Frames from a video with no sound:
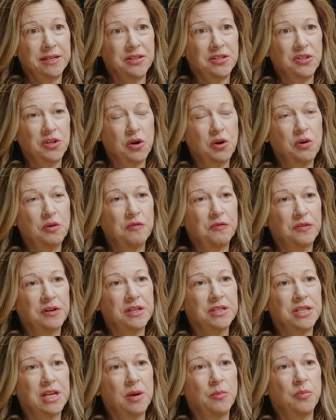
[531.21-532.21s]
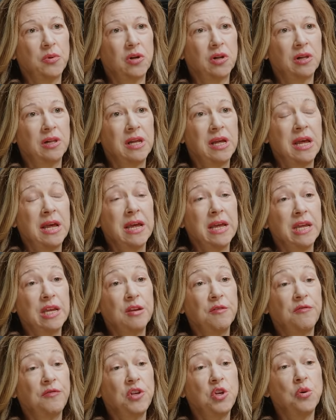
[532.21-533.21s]
So for example,
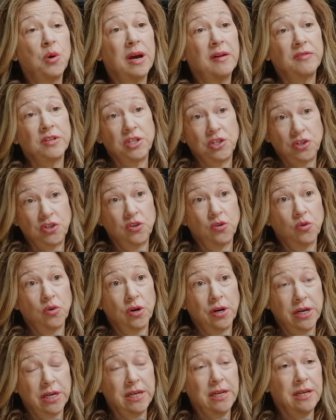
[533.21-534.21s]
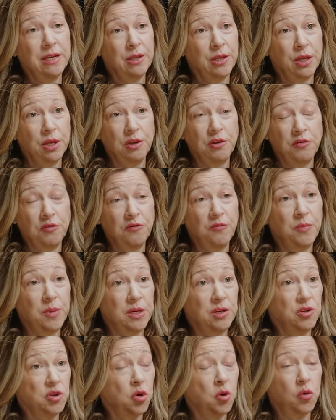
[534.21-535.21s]
if you have a story that you've
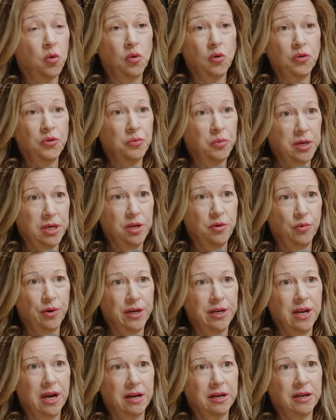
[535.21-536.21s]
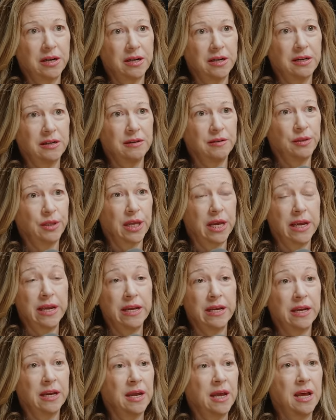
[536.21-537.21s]
been told when you were younger,
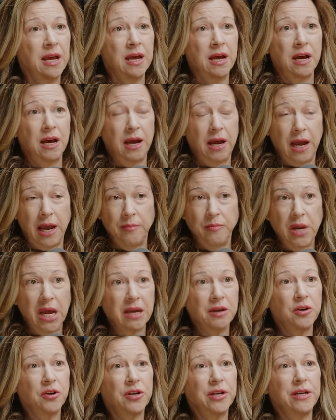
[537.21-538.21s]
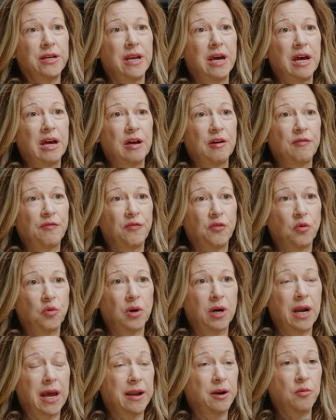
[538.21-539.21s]
like, I'm not good enough,
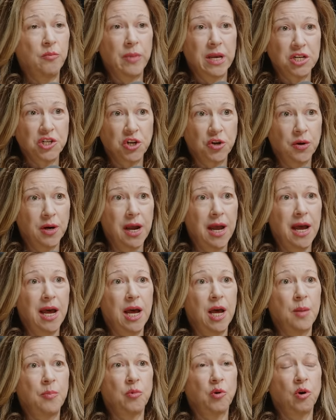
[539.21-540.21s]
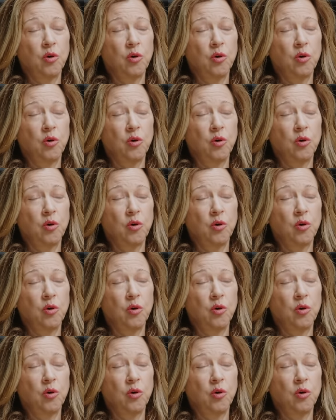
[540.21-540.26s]
or I don't measure up,